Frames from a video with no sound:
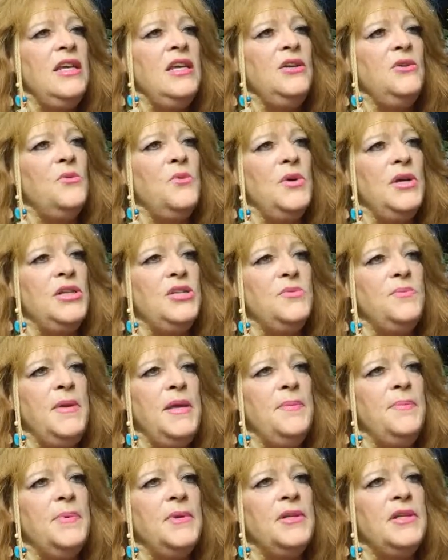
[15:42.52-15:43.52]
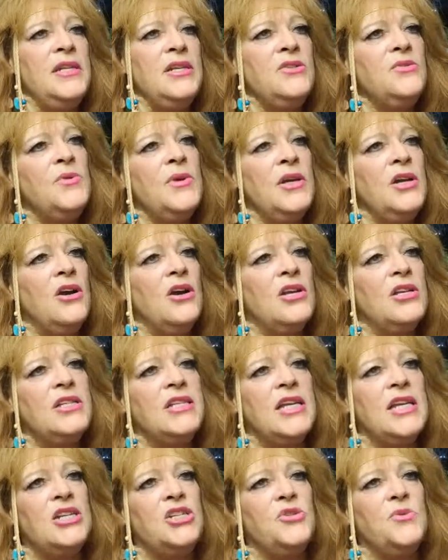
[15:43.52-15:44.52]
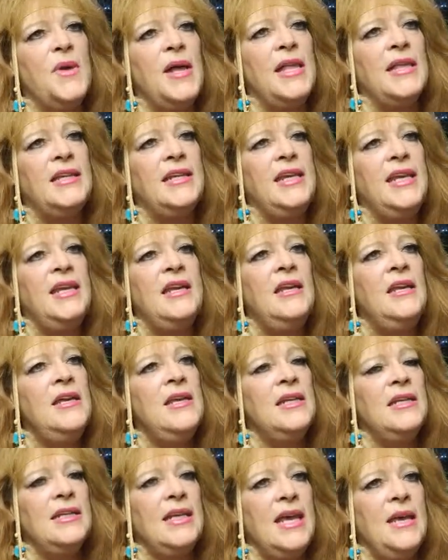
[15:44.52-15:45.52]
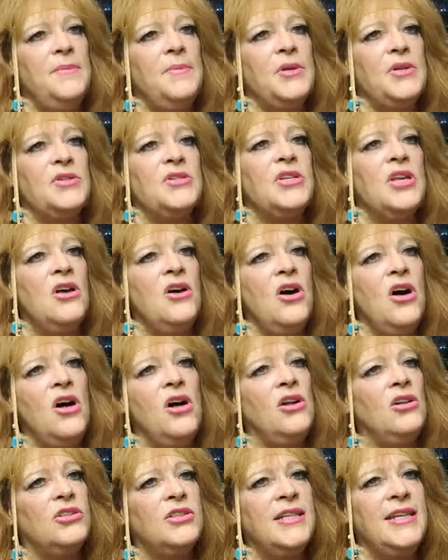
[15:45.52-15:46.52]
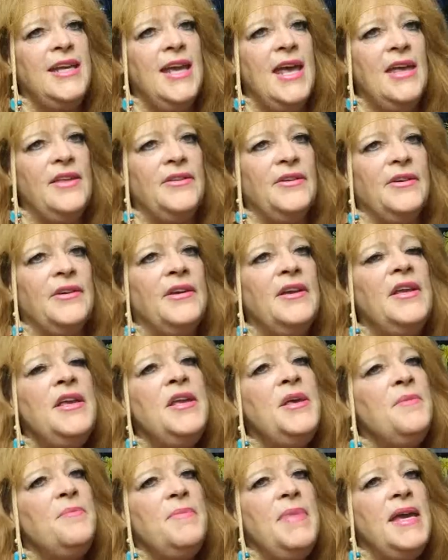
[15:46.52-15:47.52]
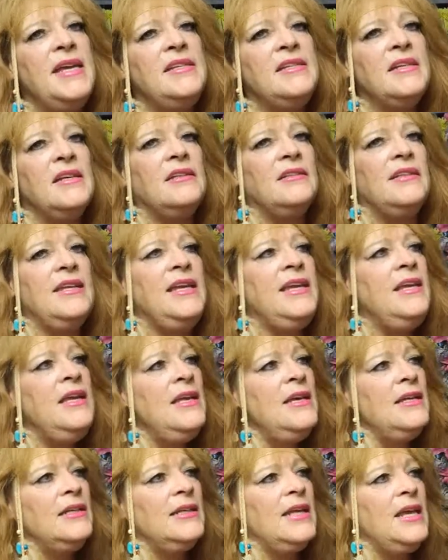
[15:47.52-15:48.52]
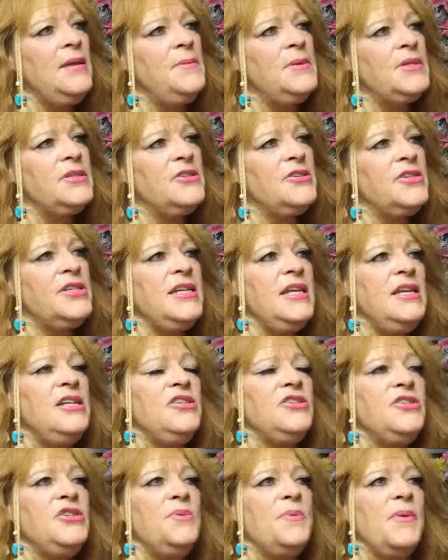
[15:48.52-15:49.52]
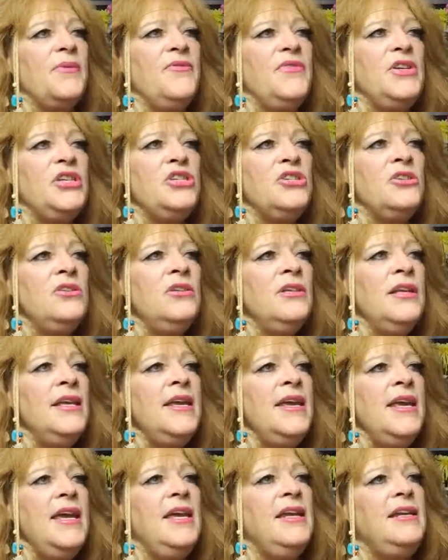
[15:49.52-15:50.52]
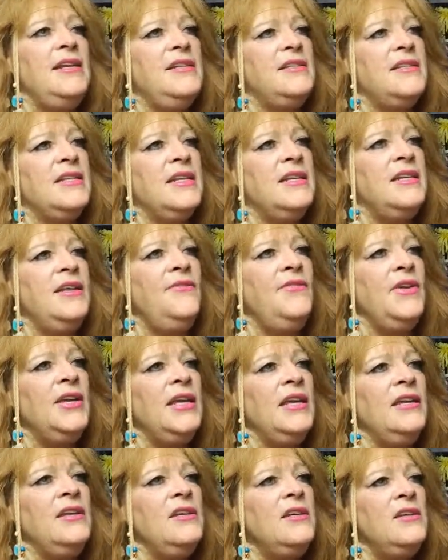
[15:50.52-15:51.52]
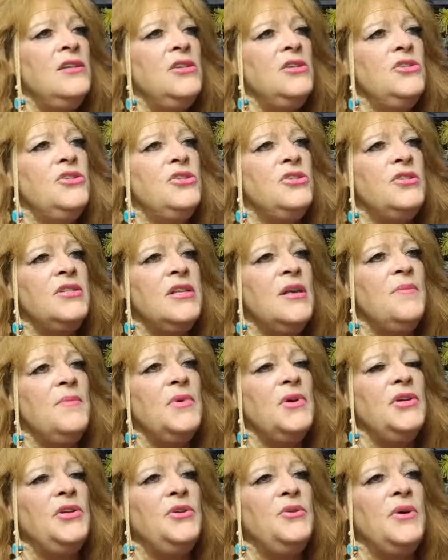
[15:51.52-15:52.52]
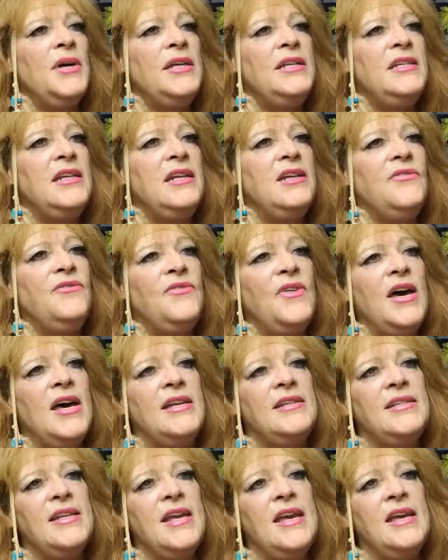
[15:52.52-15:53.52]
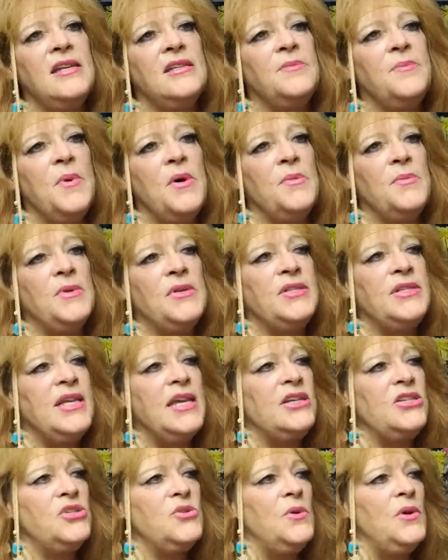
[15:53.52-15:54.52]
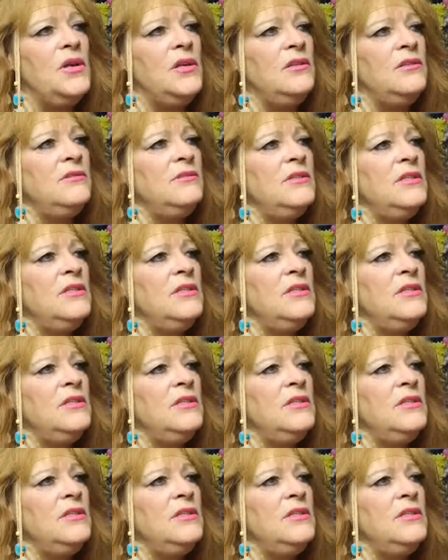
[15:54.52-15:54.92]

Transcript: in which people disregard sexuality labels altogether. Basically, labels are seen as superficial and insignificant to someone who identifies as pomosexual.